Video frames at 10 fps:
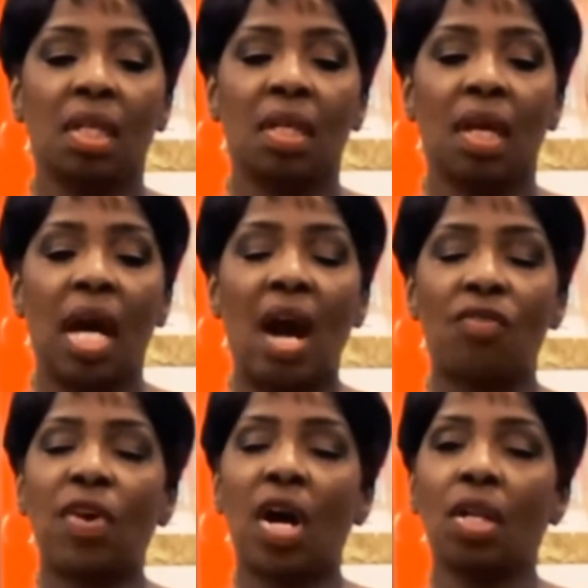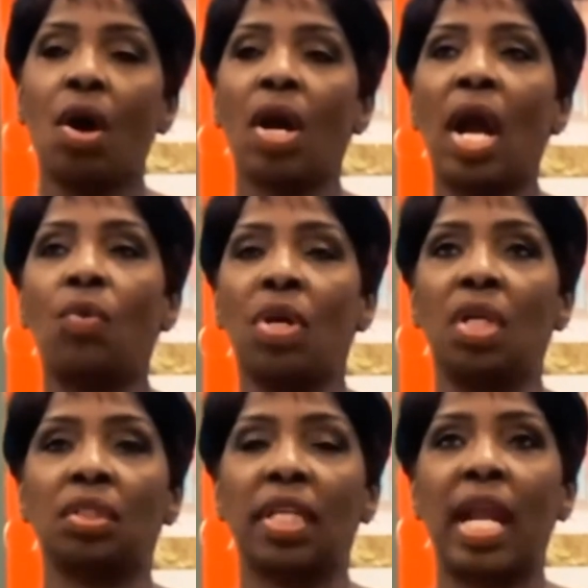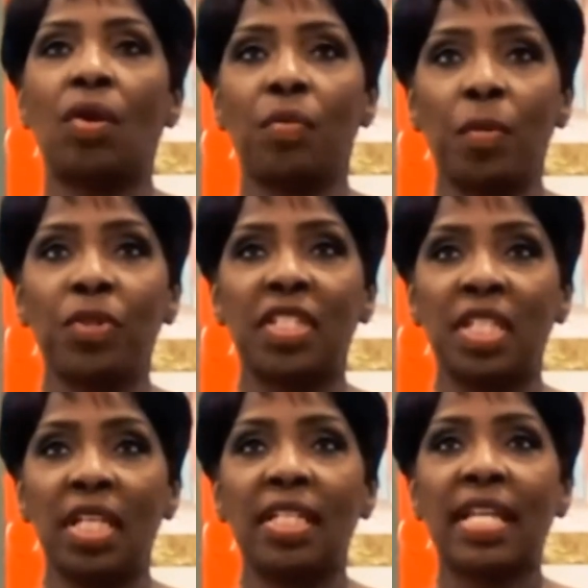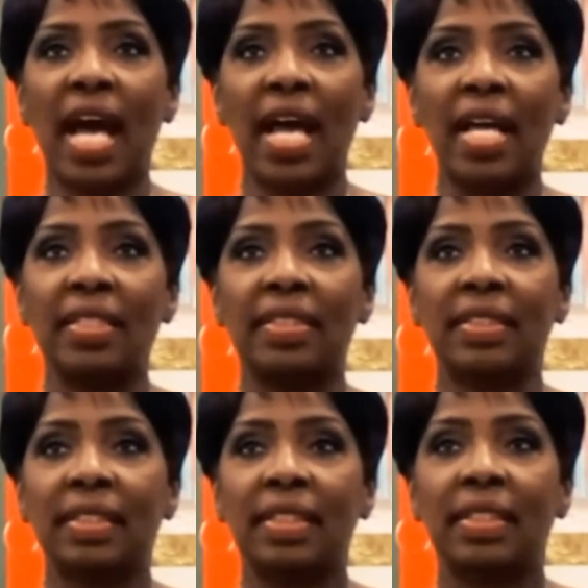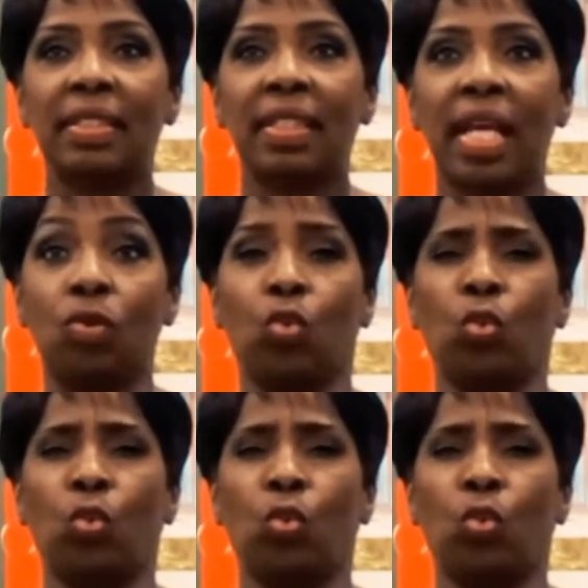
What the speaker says: how far along I was. And I remember seeing his eyes like,